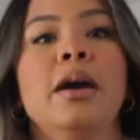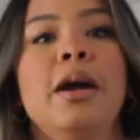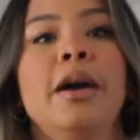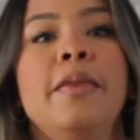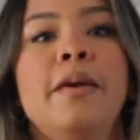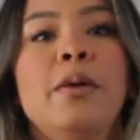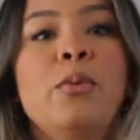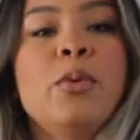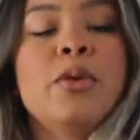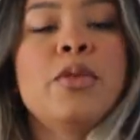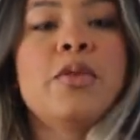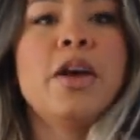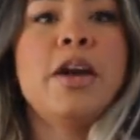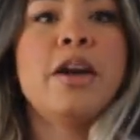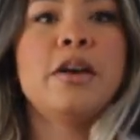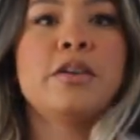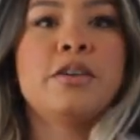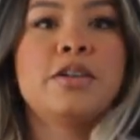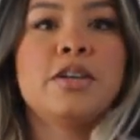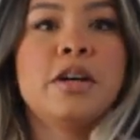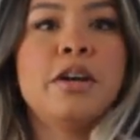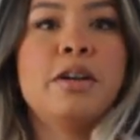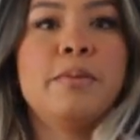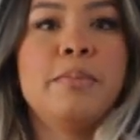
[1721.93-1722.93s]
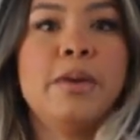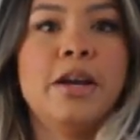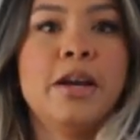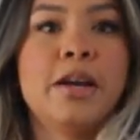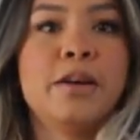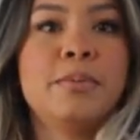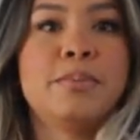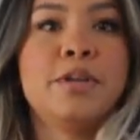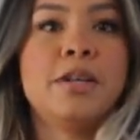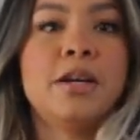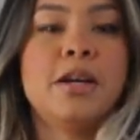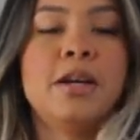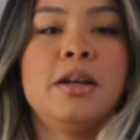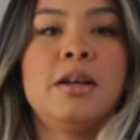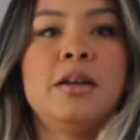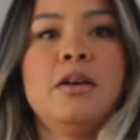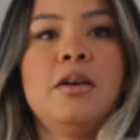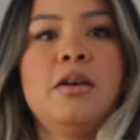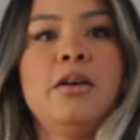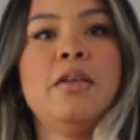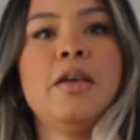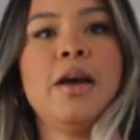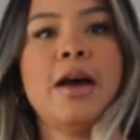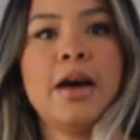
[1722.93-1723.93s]
And then with hair done, makeup done,
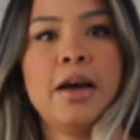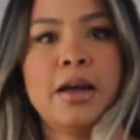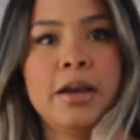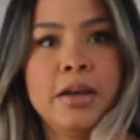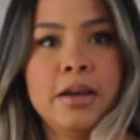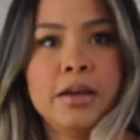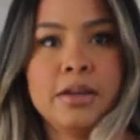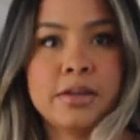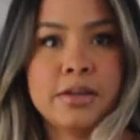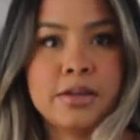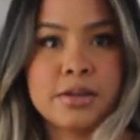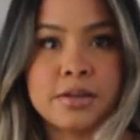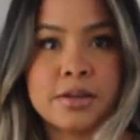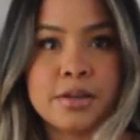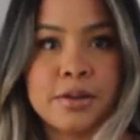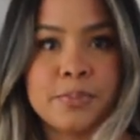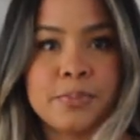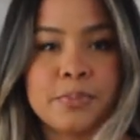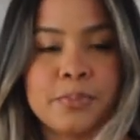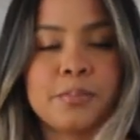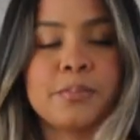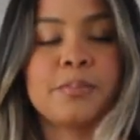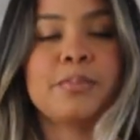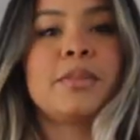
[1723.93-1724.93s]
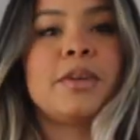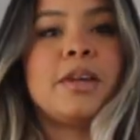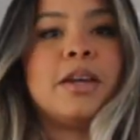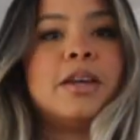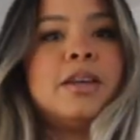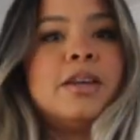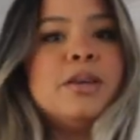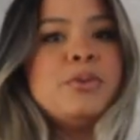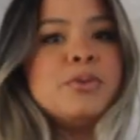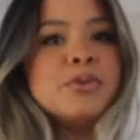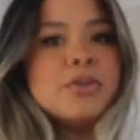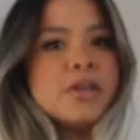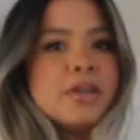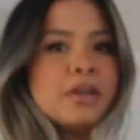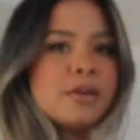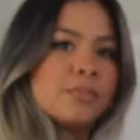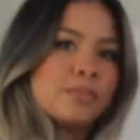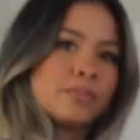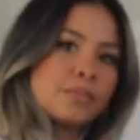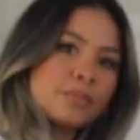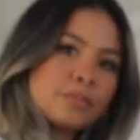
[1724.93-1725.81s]
all that, it's cutesy.